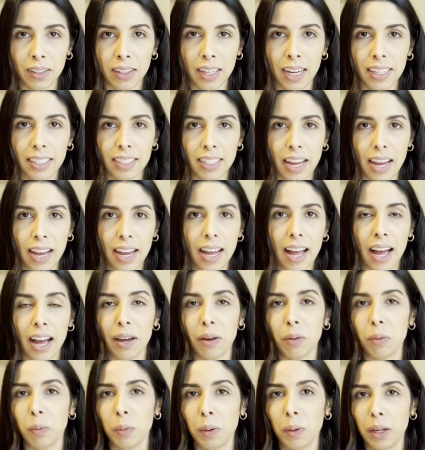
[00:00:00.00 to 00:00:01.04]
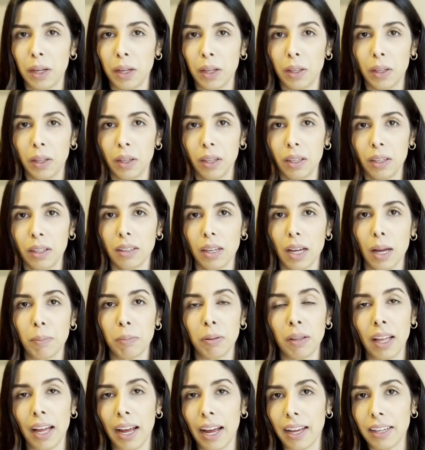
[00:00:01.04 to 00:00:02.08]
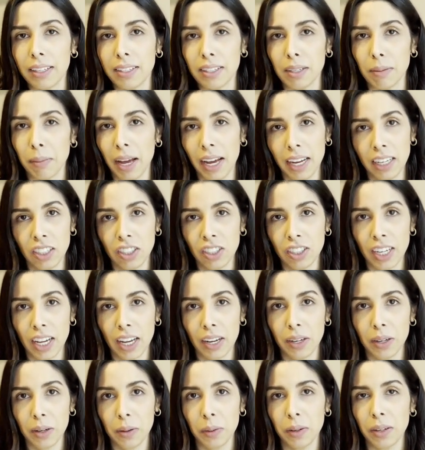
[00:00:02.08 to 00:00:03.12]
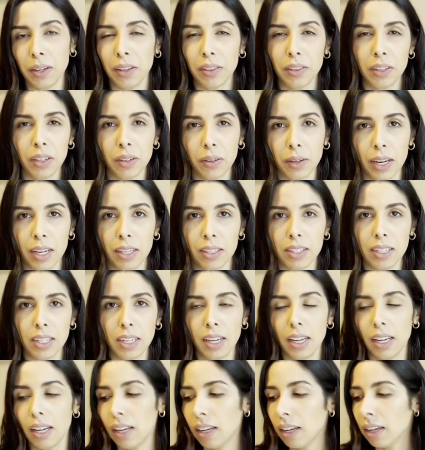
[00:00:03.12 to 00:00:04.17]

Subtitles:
that day, I will apply some eyeshadow, nothing crazy.